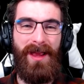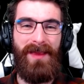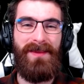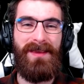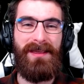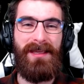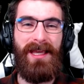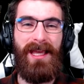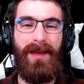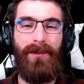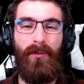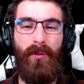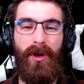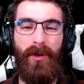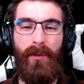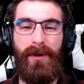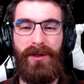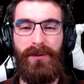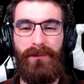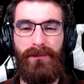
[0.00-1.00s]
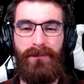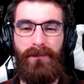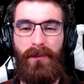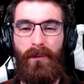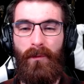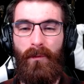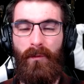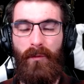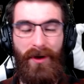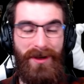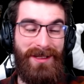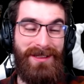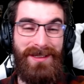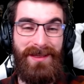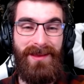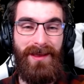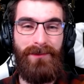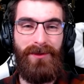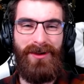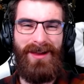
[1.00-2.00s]
in the game where when you run into
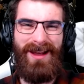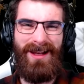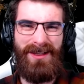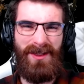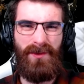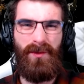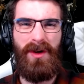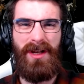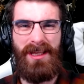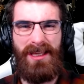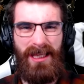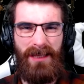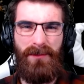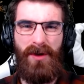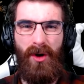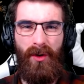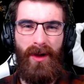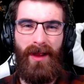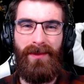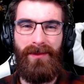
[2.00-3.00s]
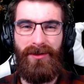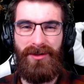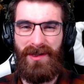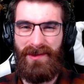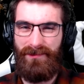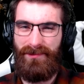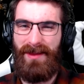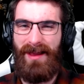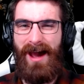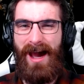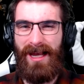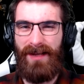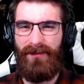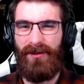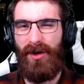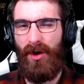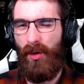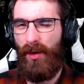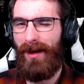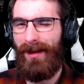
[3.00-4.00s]
them, you kind of just want to keep going. They're just kind of
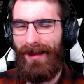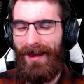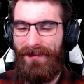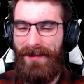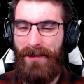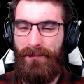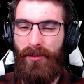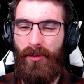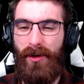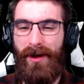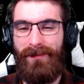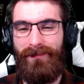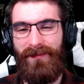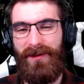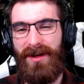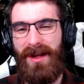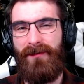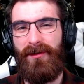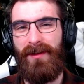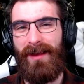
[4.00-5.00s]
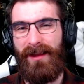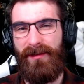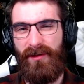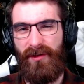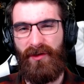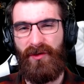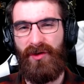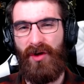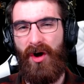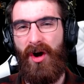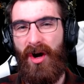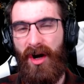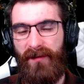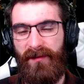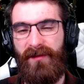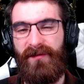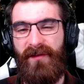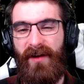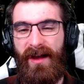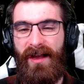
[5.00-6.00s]
annoying at that point. They're never like the star of
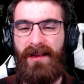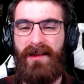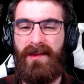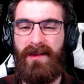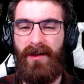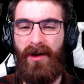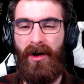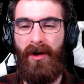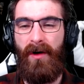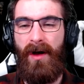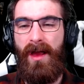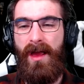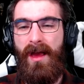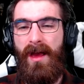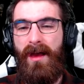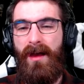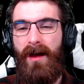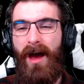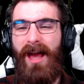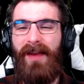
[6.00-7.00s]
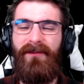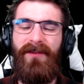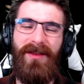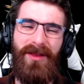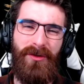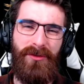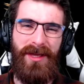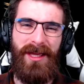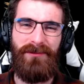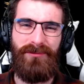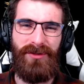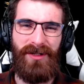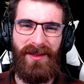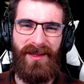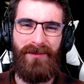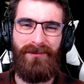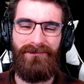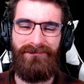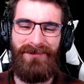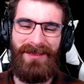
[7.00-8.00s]
a fight, so I feel okay putting
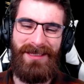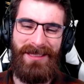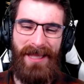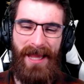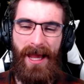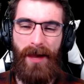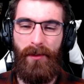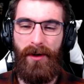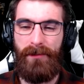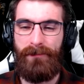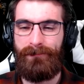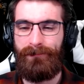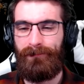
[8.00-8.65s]
them in Gamma.